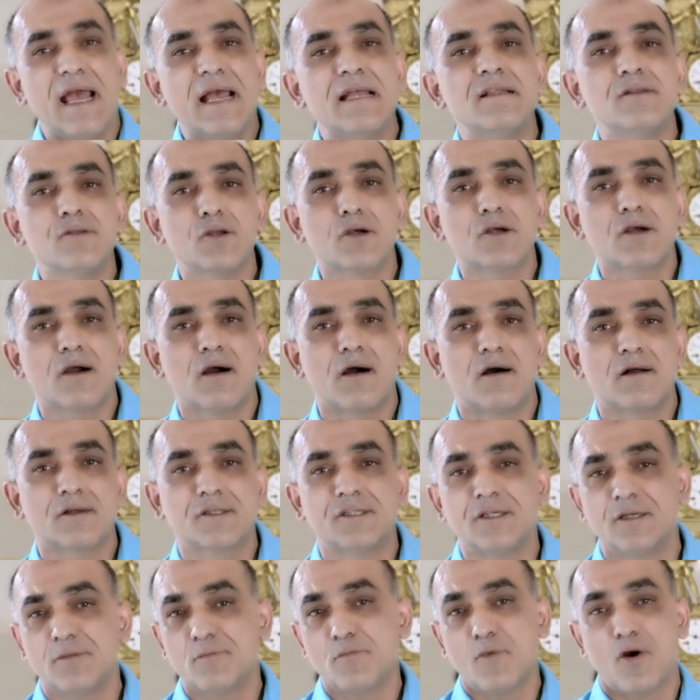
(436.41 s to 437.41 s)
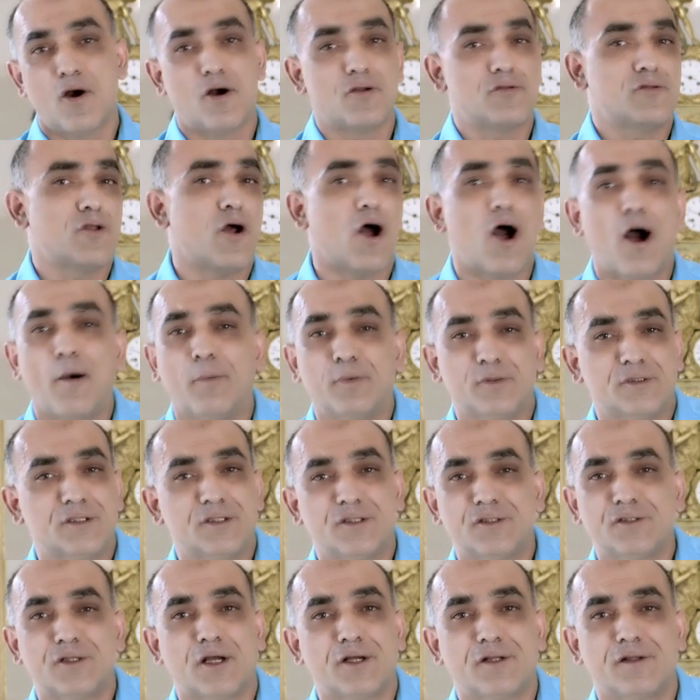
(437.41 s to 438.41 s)
endocardium on the
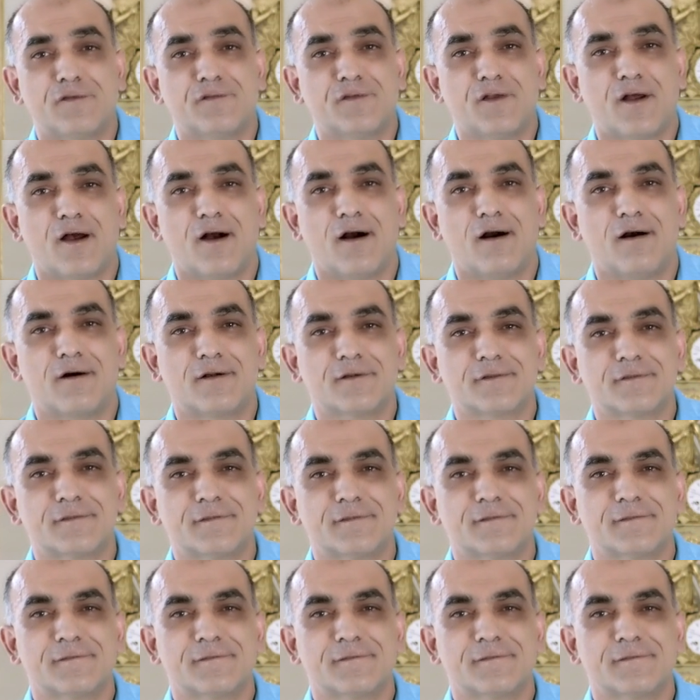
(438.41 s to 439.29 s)
opposite side of the heart.